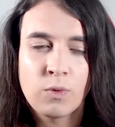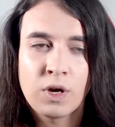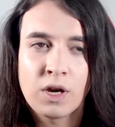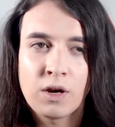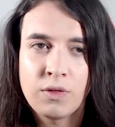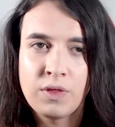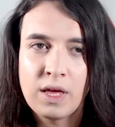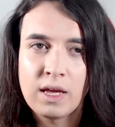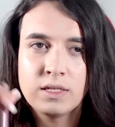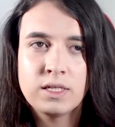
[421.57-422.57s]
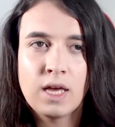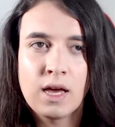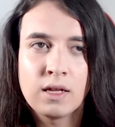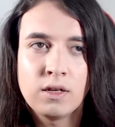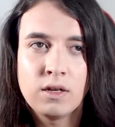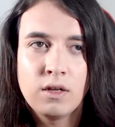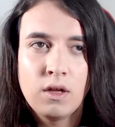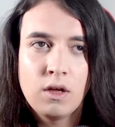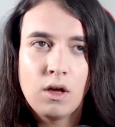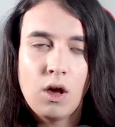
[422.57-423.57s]
where they said,
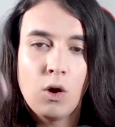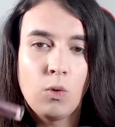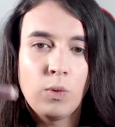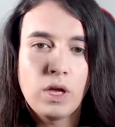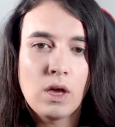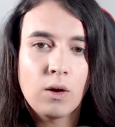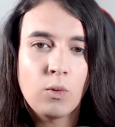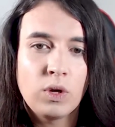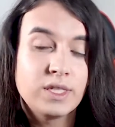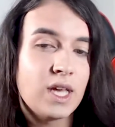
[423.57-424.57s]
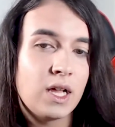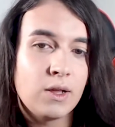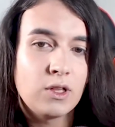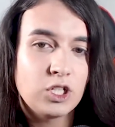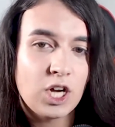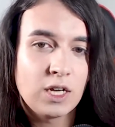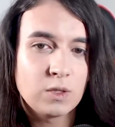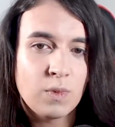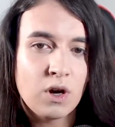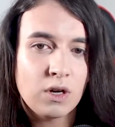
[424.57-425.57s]
oh, we sell on the Chinese
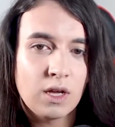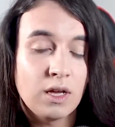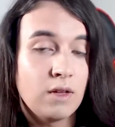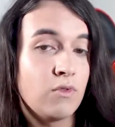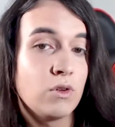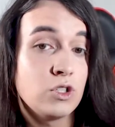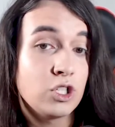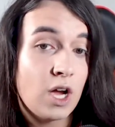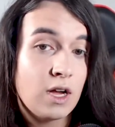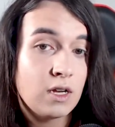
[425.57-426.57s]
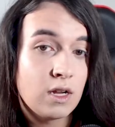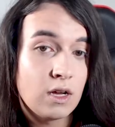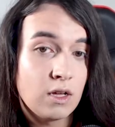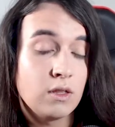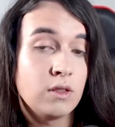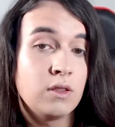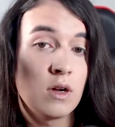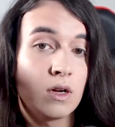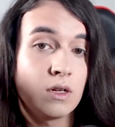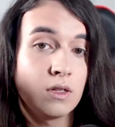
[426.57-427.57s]
market, even though in China
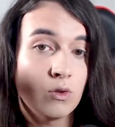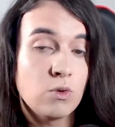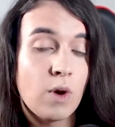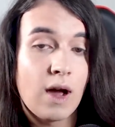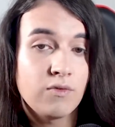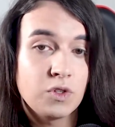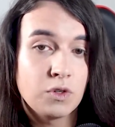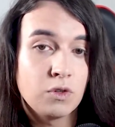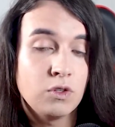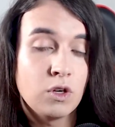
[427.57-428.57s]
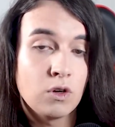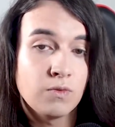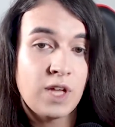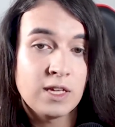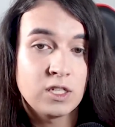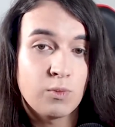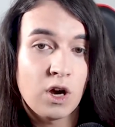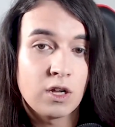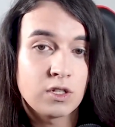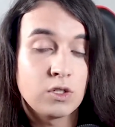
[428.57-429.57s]
you have to, you know, test the
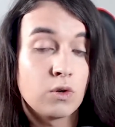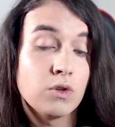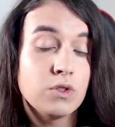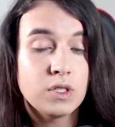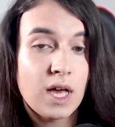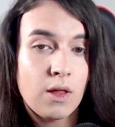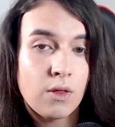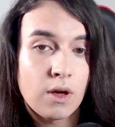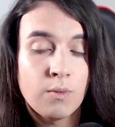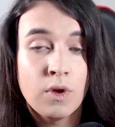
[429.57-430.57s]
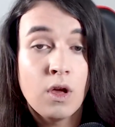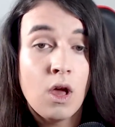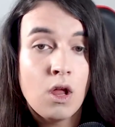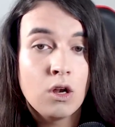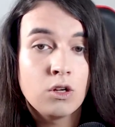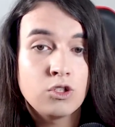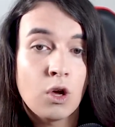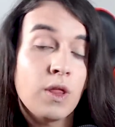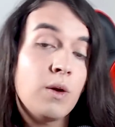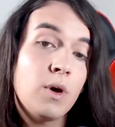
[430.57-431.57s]
products in order to sell them.
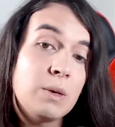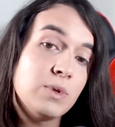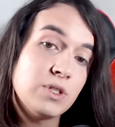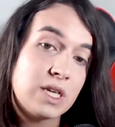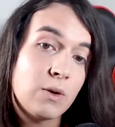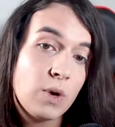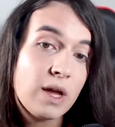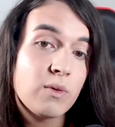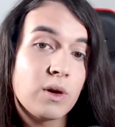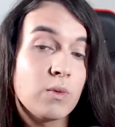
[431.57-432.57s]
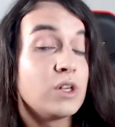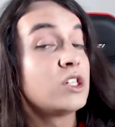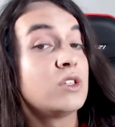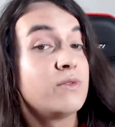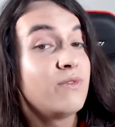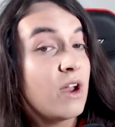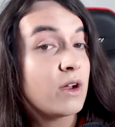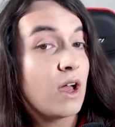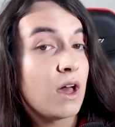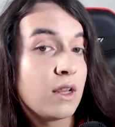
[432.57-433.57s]
So they were able to get away with it, which is
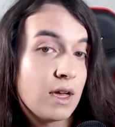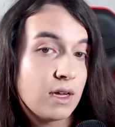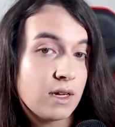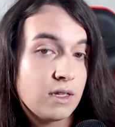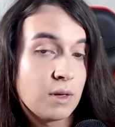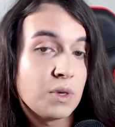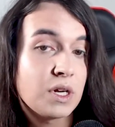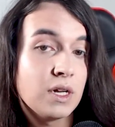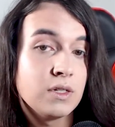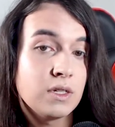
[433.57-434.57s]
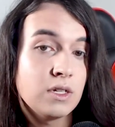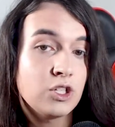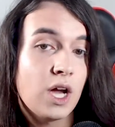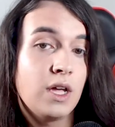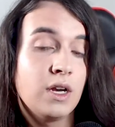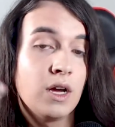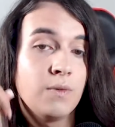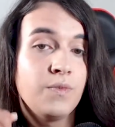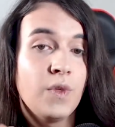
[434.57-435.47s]
very unlikely because in China,